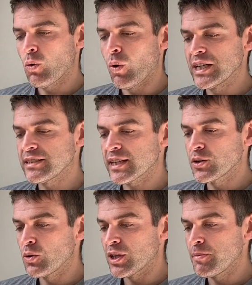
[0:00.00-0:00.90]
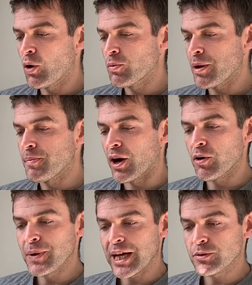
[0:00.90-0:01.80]
"Why did they call him Old Ben
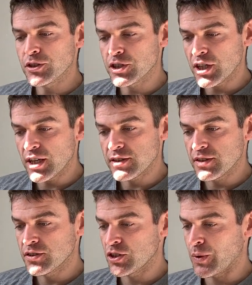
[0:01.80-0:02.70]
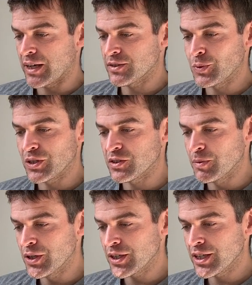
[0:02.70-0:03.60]
Byron without a shirt?" Sue asked with a
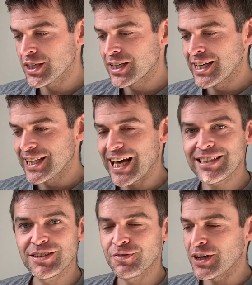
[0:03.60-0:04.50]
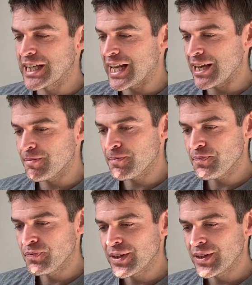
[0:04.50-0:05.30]
smirk. "That's a funny name."